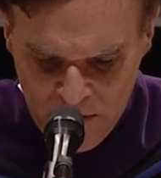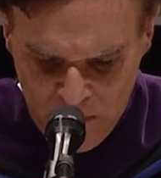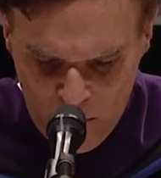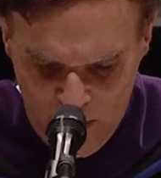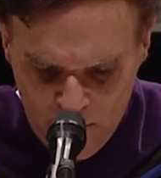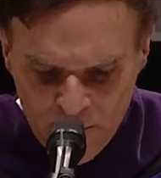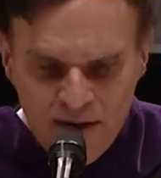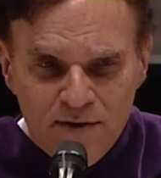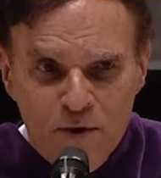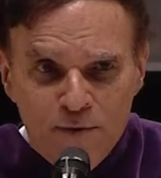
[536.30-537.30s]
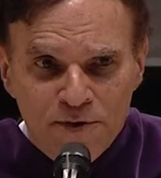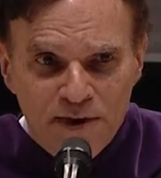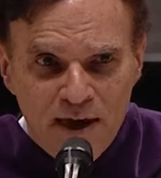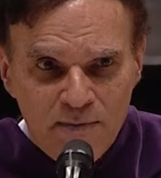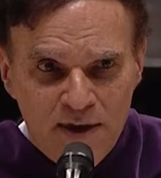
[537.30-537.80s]
who
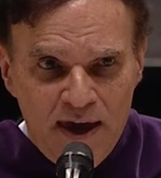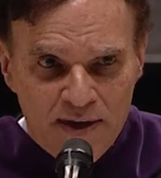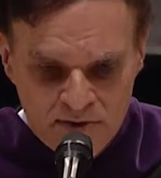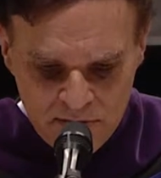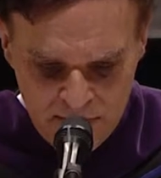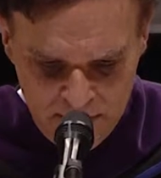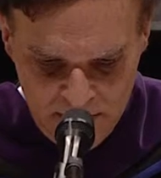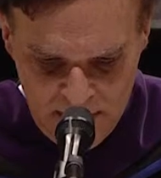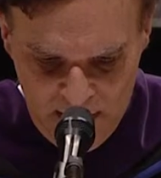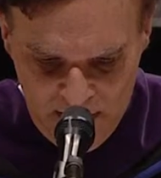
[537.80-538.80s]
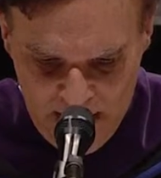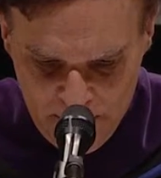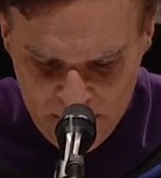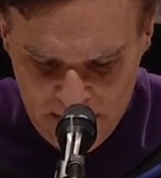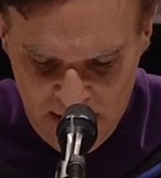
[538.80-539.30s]
overcame cancer and
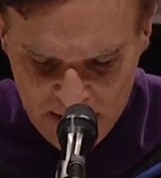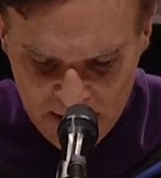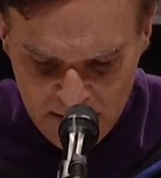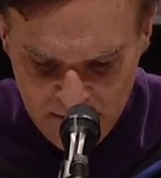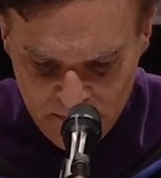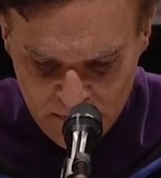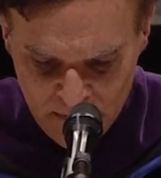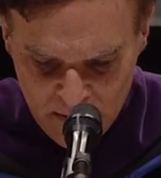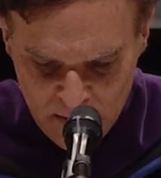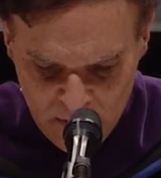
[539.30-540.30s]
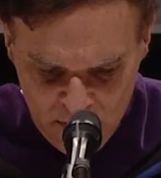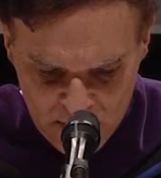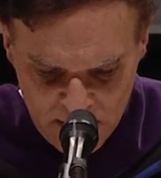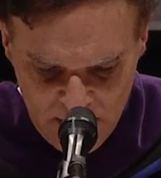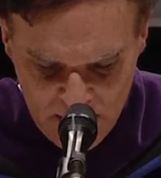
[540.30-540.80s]
amputation, whose
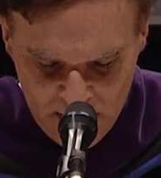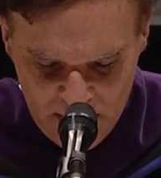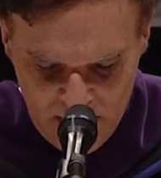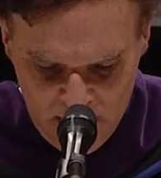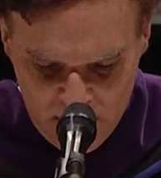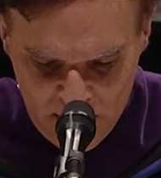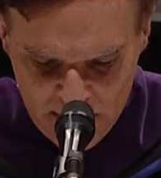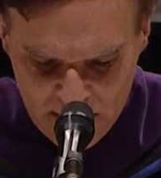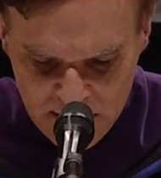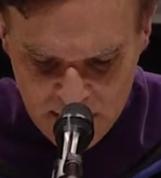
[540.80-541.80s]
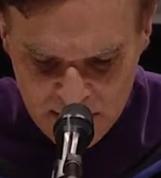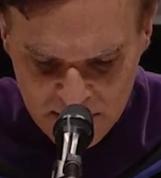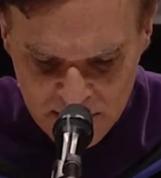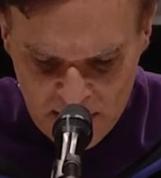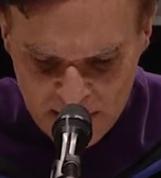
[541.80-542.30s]
commitment to immigrants is
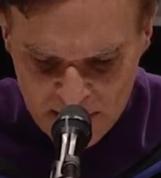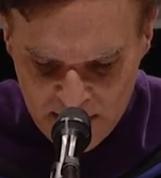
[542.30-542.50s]
such that